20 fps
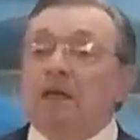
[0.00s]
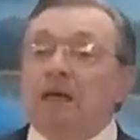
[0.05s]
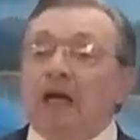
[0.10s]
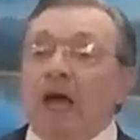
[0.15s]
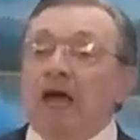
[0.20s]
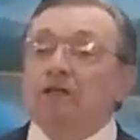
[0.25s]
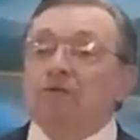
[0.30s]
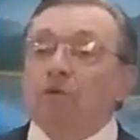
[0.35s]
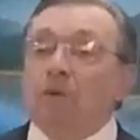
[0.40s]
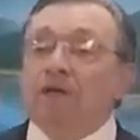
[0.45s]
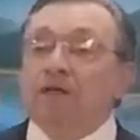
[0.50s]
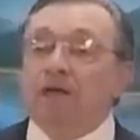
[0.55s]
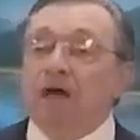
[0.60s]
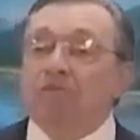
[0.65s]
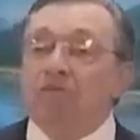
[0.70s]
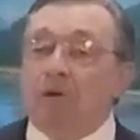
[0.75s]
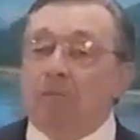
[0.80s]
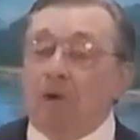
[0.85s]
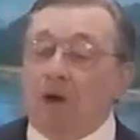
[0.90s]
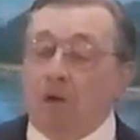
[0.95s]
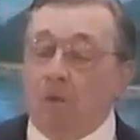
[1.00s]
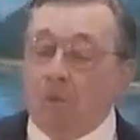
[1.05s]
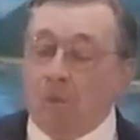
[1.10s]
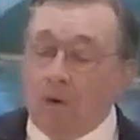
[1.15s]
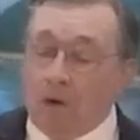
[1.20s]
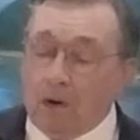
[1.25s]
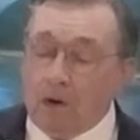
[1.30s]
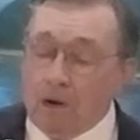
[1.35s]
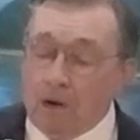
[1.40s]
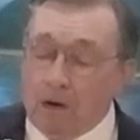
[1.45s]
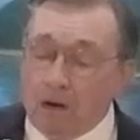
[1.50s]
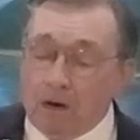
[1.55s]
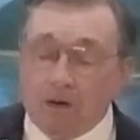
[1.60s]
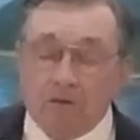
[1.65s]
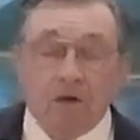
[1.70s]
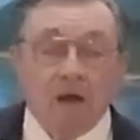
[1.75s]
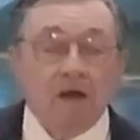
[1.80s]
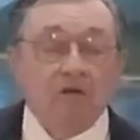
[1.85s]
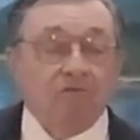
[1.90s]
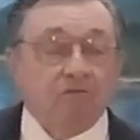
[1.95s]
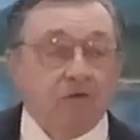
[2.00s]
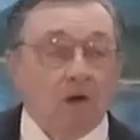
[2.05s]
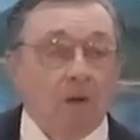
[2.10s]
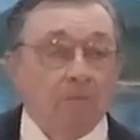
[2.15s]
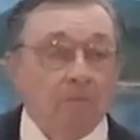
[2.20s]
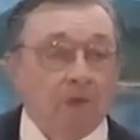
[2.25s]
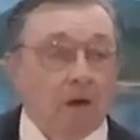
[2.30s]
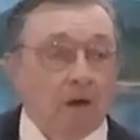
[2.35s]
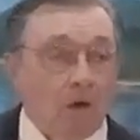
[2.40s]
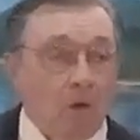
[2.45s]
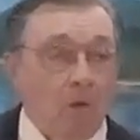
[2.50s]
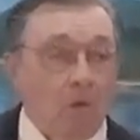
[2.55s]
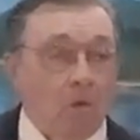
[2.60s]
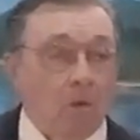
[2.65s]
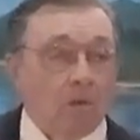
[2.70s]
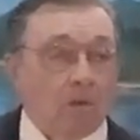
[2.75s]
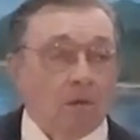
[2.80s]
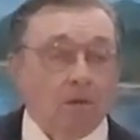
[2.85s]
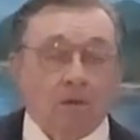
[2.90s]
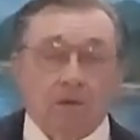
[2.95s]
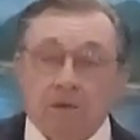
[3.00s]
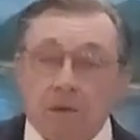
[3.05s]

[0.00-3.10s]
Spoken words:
As we give them a word from the Lord.